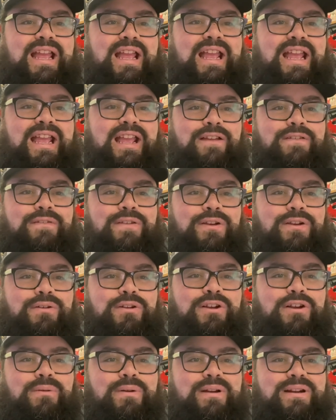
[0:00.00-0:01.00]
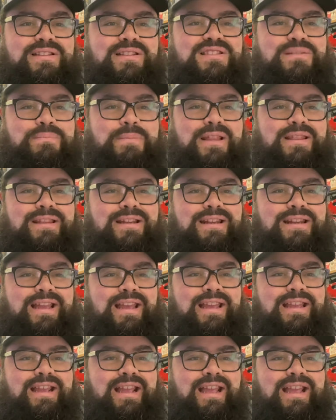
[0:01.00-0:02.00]
if he'll go in and spend the
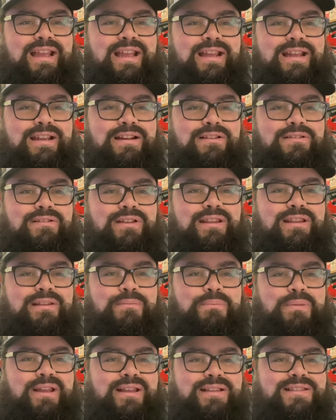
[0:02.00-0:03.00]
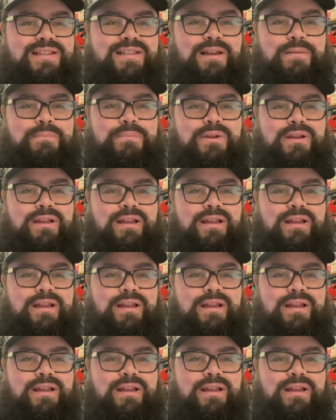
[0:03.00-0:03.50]
night and clean the place up.